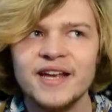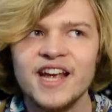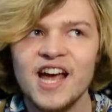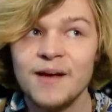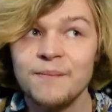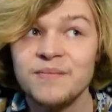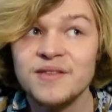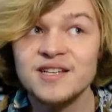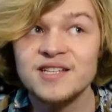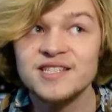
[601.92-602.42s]

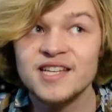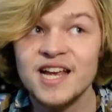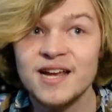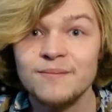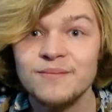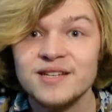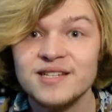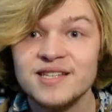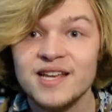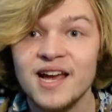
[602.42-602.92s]
kept the
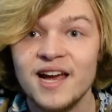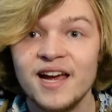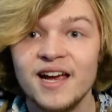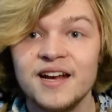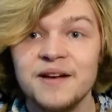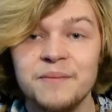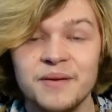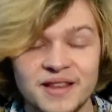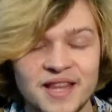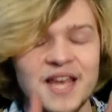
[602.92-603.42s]
same
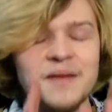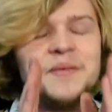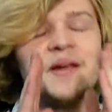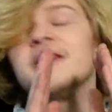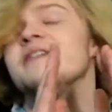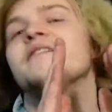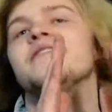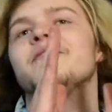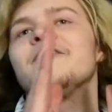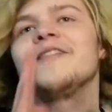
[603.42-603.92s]
design, but they made
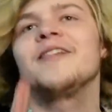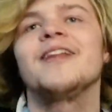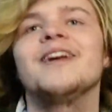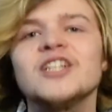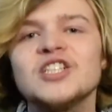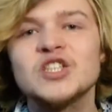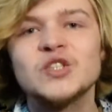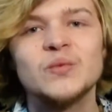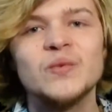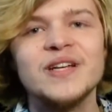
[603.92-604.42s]
it
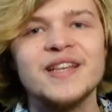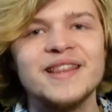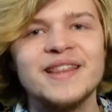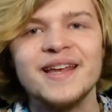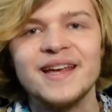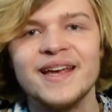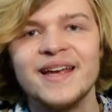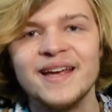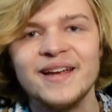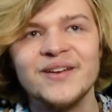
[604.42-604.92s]
flush with
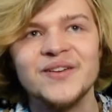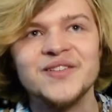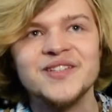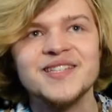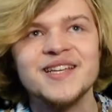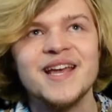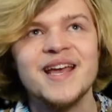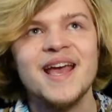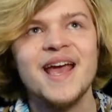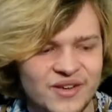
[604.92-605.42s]
the
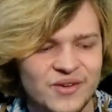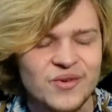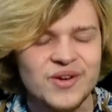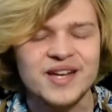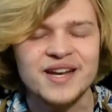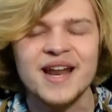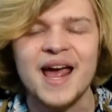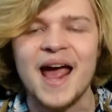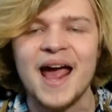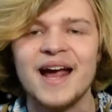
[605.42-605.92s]
hilt. You
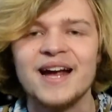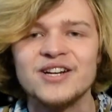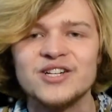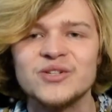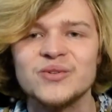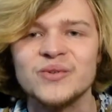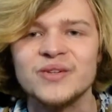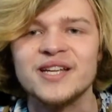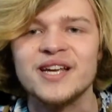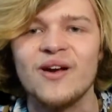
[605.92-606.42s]
can
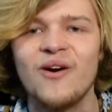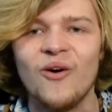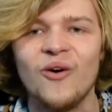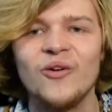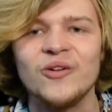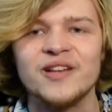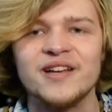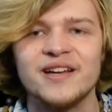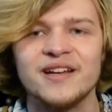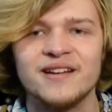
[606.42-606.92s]
actually
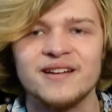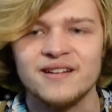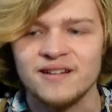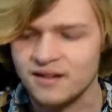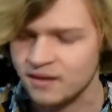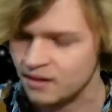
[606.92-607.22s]
hold it.